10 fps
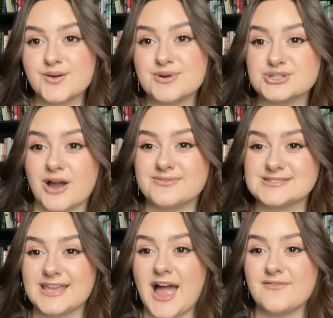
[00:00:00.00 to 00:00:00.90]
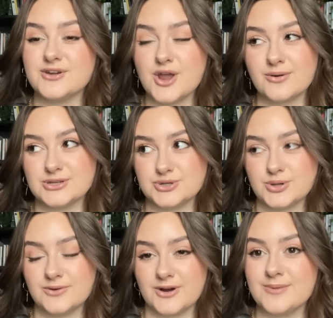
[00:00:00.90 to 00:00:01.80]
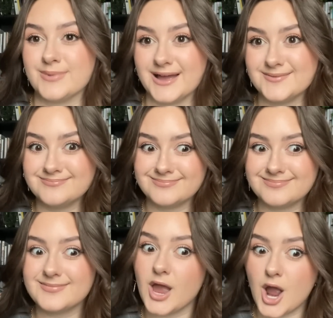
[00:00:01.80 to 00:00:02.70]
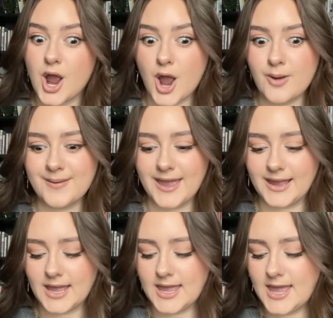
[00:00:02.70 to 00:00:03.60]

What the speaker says: which obviously I have no control over, but hoping,